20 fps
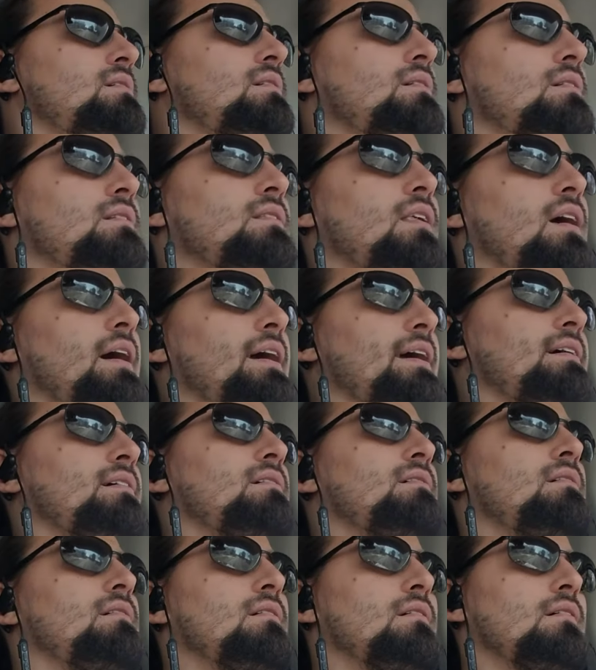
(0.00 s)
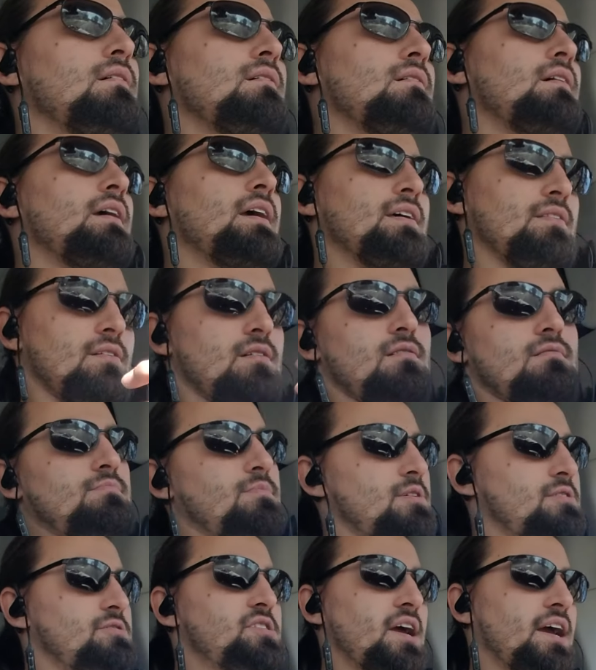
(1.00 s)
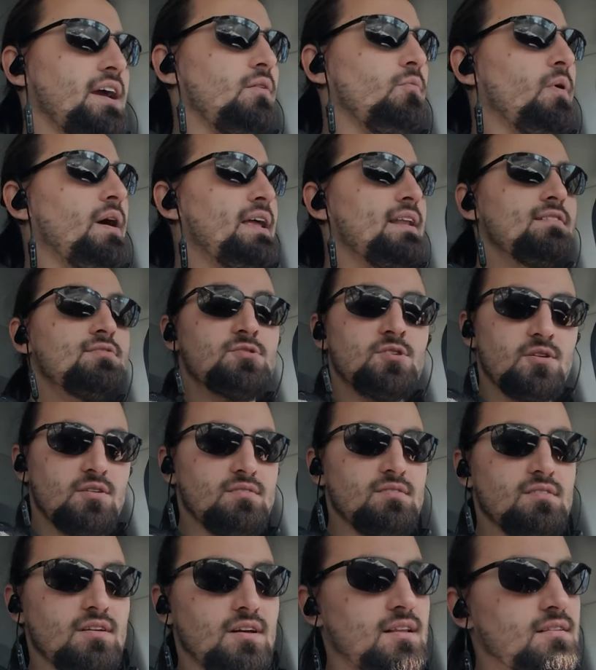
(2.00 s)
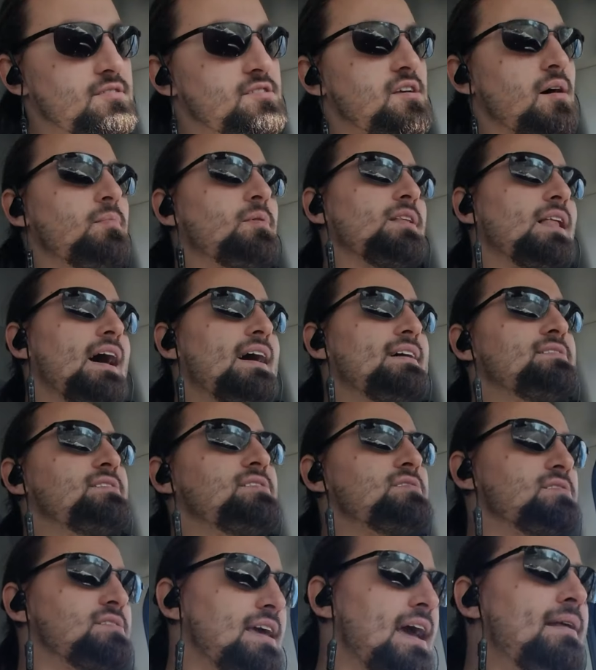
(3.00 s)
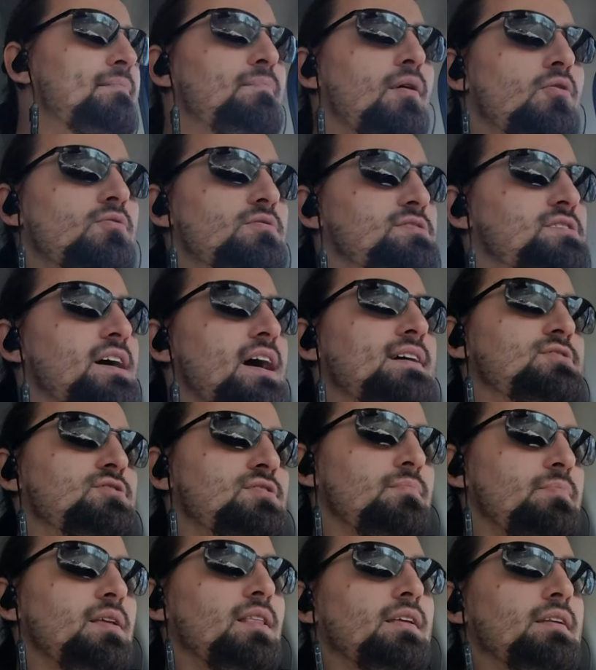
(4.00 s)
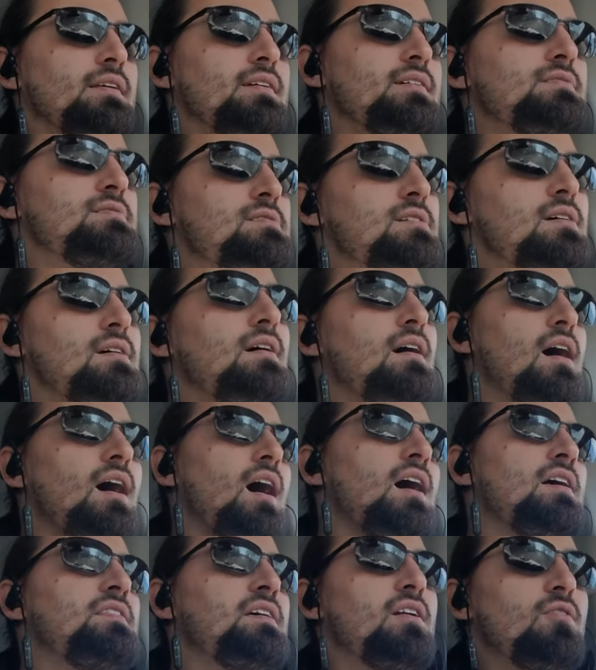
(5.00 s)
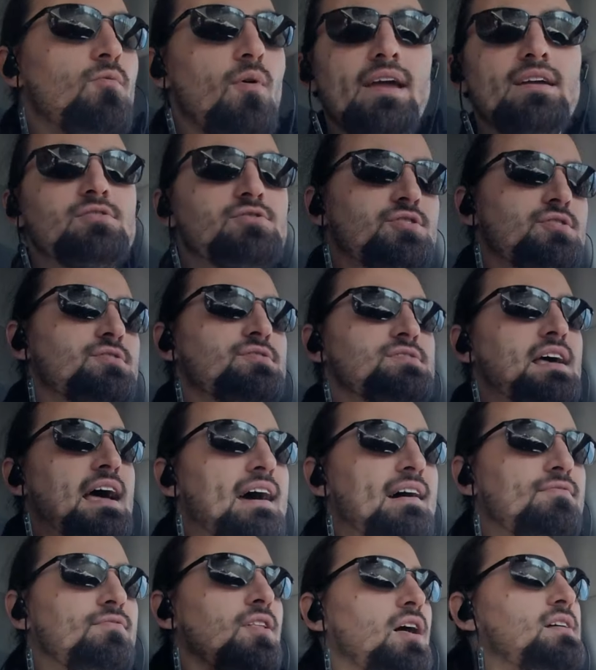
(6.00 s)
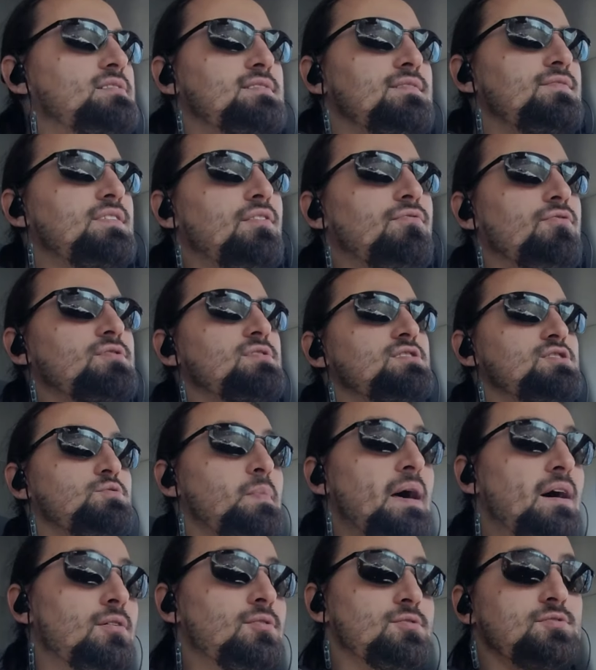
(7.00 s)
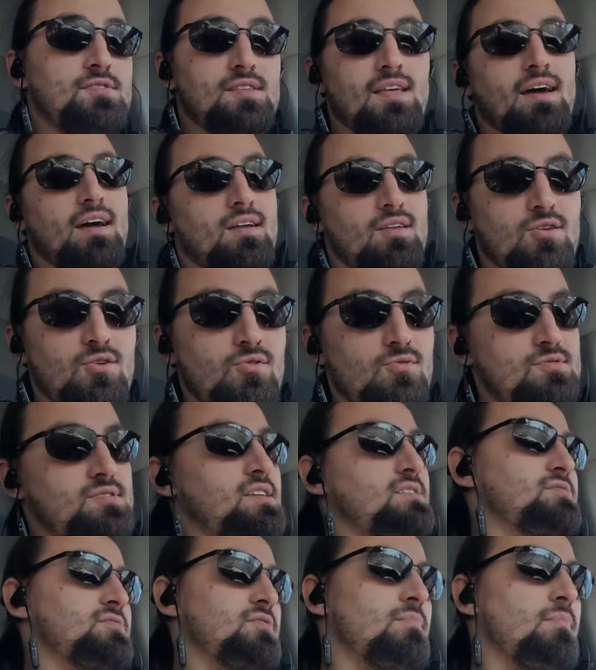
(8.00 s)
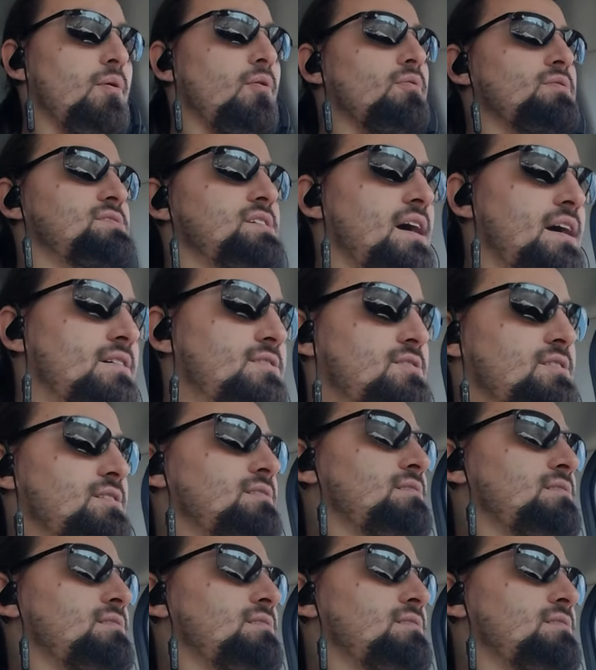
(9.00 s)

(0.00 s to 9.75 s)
like either their second wind, certain subclasses get bonus action abilities, and then Rangers have lots of different spells that you use as their bonus action.